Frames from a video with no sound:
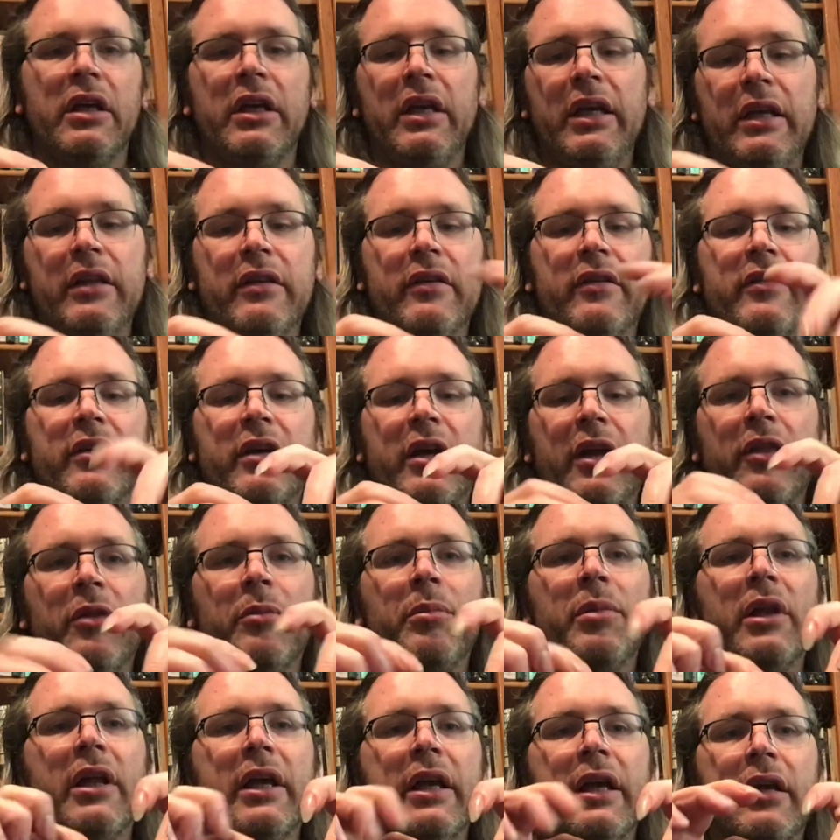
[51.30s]
Inside the
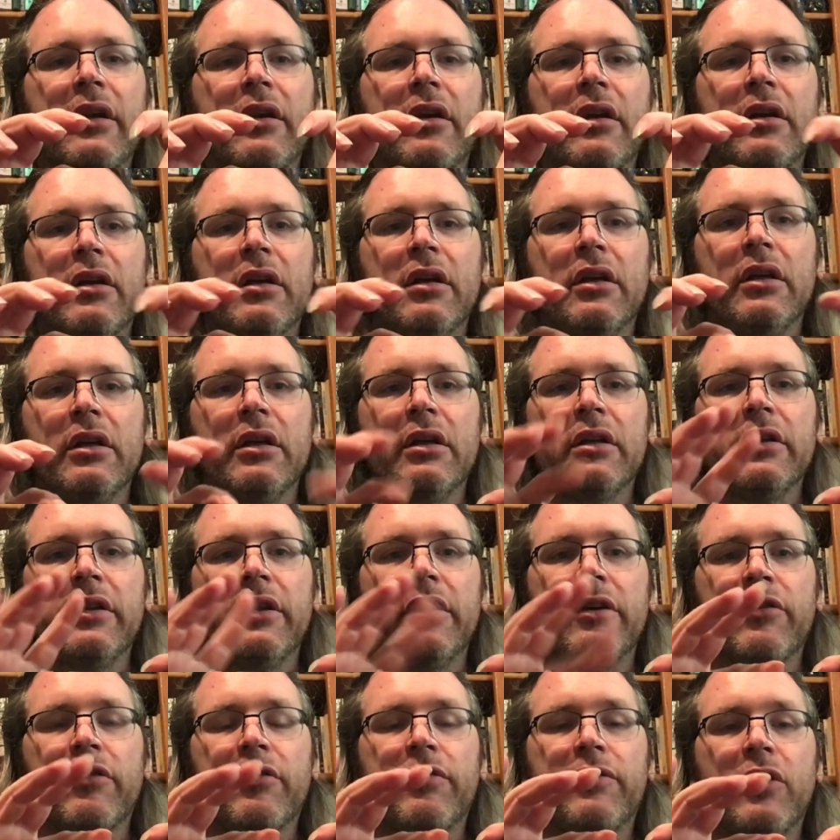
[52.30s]
blade,
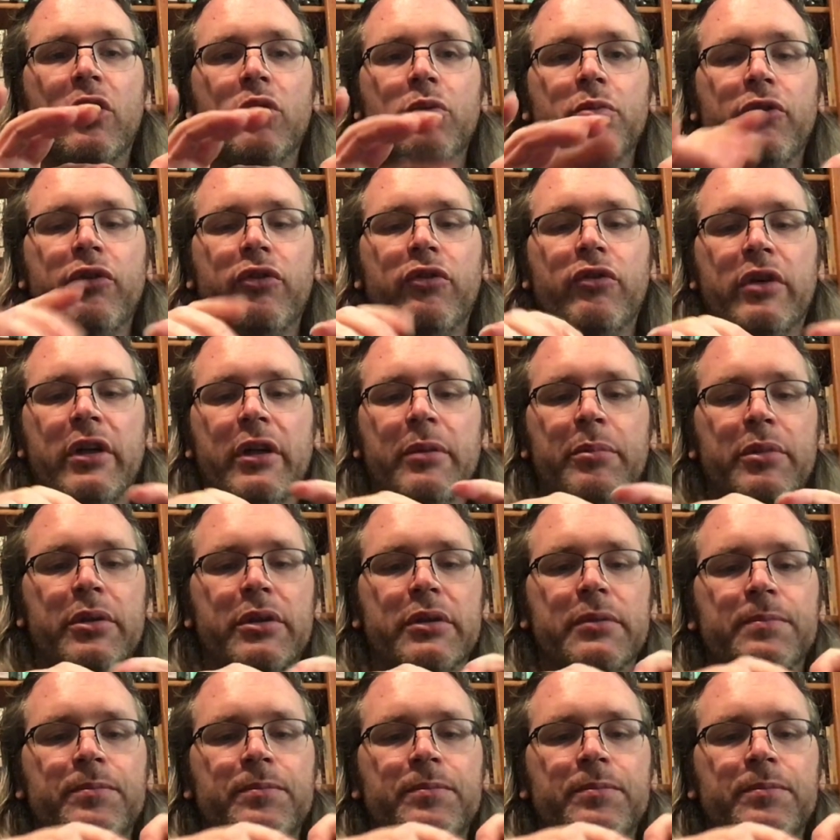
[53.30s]
there's a foam strip.